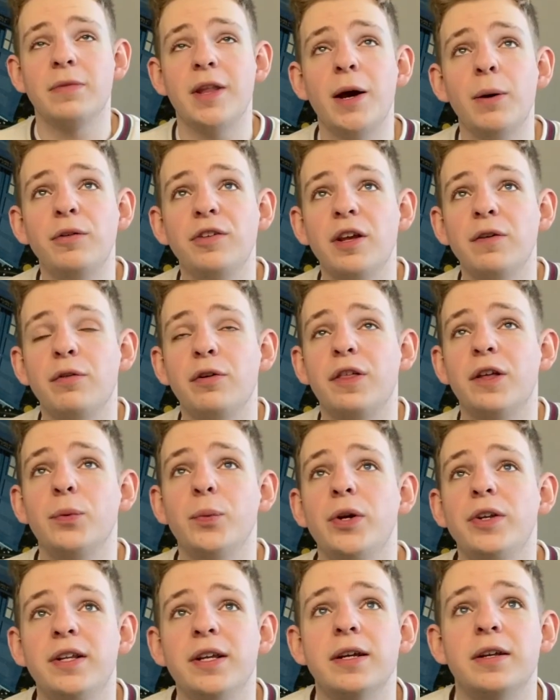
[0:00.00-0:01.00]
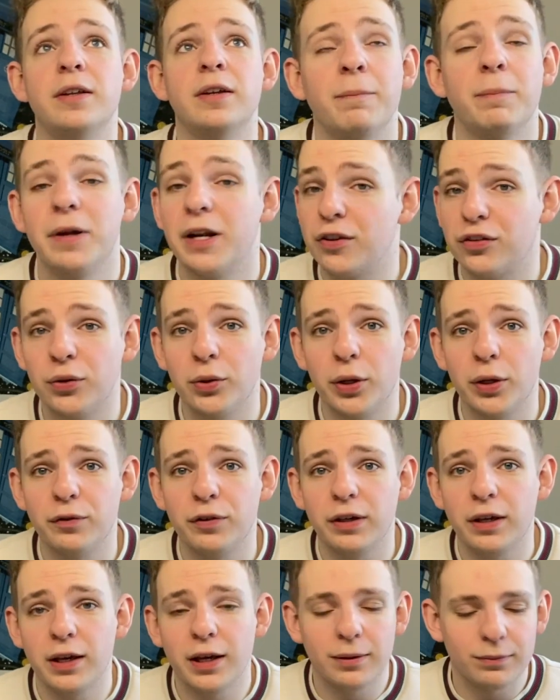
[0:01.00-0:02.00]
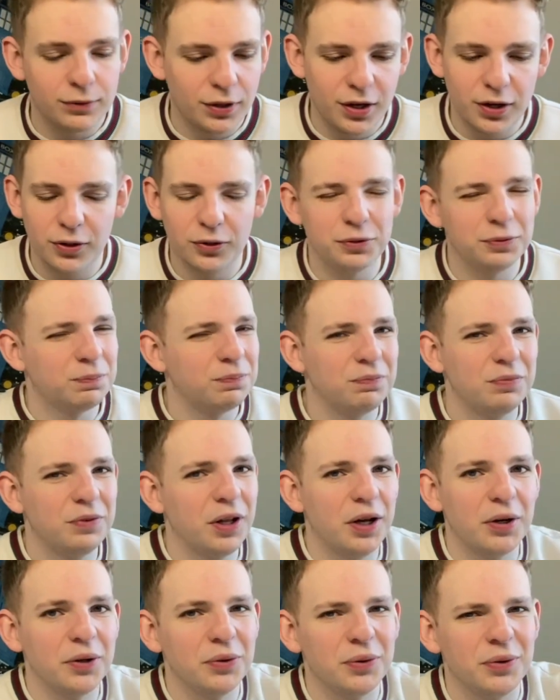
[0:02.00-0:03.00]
That was everything we did, but it's not over yet. Oh, no.